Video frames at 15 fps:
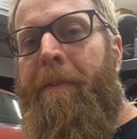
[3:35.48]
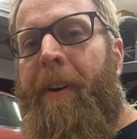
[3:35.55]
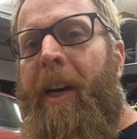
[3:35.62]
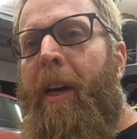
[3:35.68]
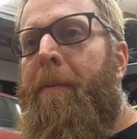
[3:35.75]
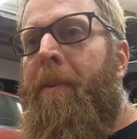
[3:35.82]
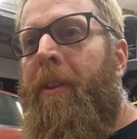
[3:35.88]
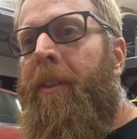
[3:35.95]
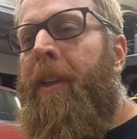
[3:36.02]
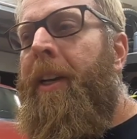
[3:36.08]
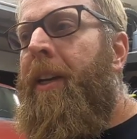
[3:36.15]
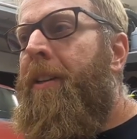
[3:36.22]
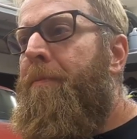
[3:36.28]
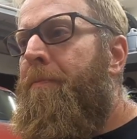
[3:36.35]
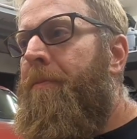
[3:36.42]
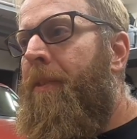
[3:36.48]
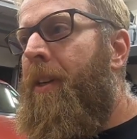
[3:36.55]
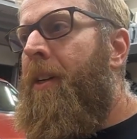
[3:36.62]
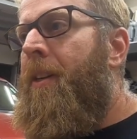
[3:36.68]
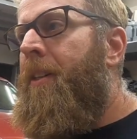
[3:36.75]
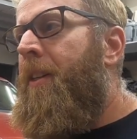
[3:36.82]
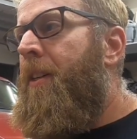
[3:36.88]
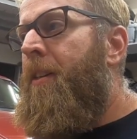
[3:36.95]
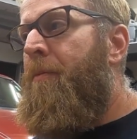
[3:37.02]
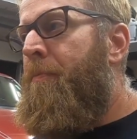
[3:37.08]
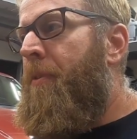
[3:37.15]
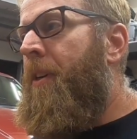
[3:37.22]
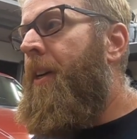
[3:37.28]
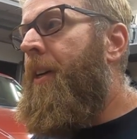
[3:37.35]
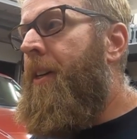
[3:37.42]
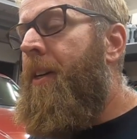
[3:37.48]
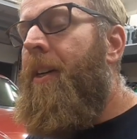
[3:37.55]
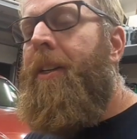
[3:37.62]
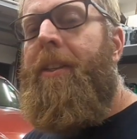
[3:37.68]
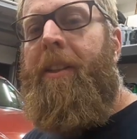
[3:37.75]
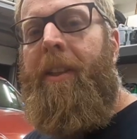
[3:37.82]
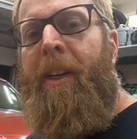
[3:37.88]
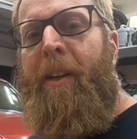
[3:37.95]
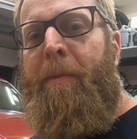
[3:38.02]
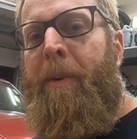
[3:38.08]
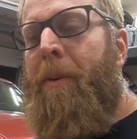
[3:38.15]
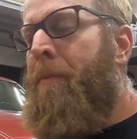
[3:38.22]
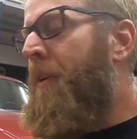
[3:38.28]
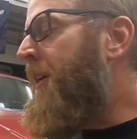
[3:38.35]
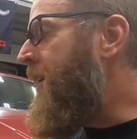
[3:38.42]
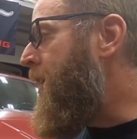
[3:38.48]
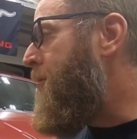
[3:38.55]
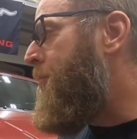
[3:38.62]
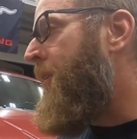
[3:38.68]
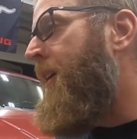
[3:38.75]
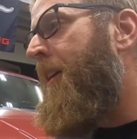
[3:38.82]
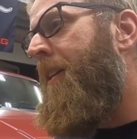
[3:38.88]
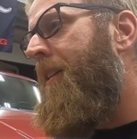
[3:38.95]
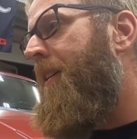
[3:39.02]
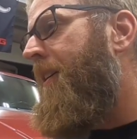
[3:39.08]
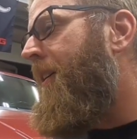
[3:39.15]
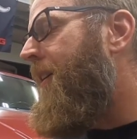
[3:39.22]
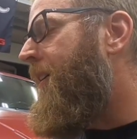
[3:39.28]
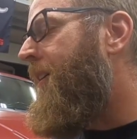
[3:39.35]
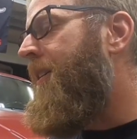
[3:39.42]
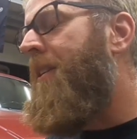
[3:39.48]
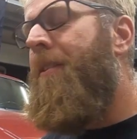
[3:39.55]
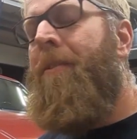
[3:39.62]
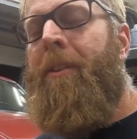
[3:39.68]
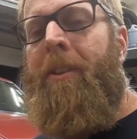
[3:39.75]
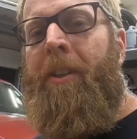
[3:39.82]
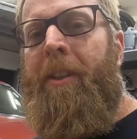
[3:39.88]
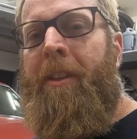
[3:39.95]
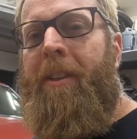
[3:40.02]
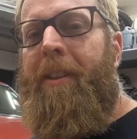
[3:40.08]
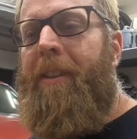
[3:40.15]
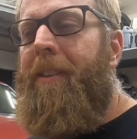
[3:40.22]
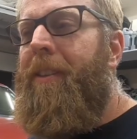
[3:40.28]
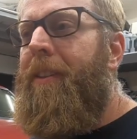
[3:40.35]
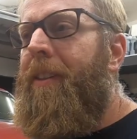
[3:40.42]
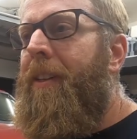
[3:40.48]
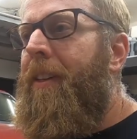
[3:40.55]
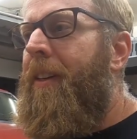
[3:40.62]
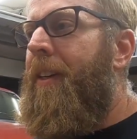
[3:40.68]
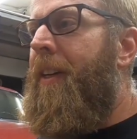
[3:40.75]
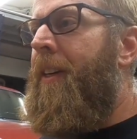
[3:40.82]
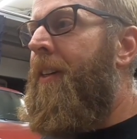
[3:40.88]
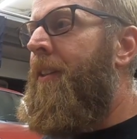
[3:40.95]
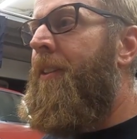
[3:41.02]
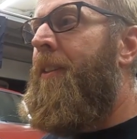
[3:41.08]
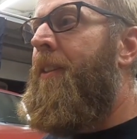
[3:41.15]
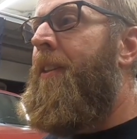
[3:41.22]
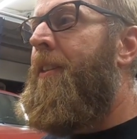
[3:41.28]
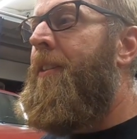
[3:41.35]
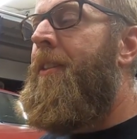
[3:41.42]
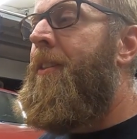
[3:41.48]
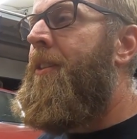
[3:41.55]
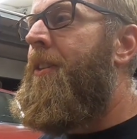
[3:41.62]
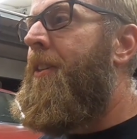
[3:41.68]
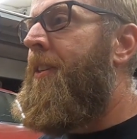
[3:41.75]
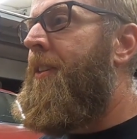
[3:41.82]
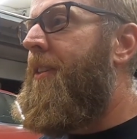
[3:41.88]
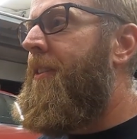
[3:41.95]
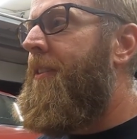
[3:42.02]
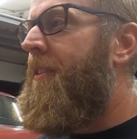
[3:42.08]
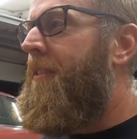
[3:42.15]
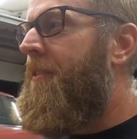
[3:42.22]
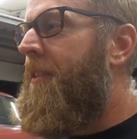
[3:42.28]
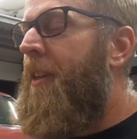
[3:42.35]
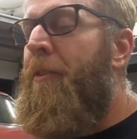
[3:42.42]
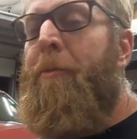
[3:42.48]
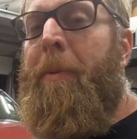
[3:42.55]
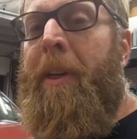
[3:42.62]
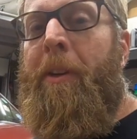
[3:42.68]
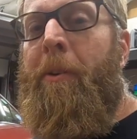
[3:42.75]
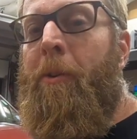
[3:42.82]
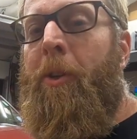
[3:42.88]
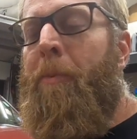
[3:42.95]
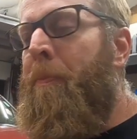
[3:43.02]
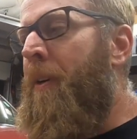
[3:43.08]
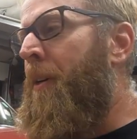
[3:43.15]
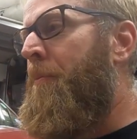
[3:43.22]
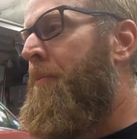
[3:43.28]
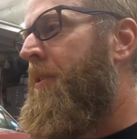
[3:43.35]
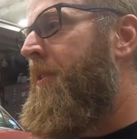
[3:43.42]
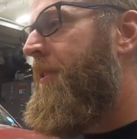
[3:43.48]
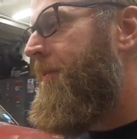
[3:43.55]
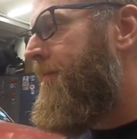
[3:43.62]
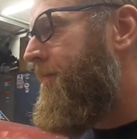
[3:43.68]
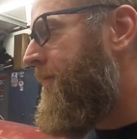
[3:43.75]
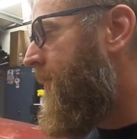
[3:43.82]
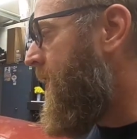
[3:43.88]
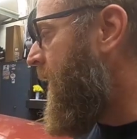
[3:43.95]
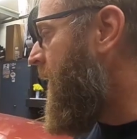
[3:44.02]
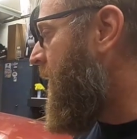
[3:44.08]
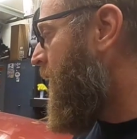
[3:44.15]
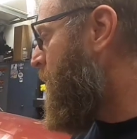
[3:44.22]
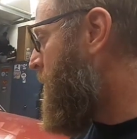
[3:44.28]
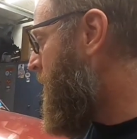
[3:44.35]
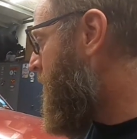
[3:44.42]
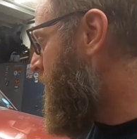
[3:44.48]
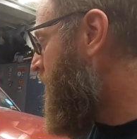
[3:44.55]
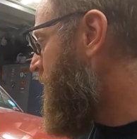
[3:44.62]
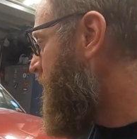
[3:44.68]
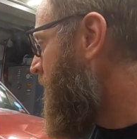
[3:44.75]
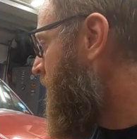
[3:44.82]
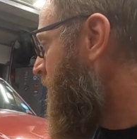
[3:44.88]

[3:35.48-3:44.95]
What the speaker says: fiber will take longer, probably cost a lot more money, but it would just, I don't know, it just gives me goosebumps thinking about it.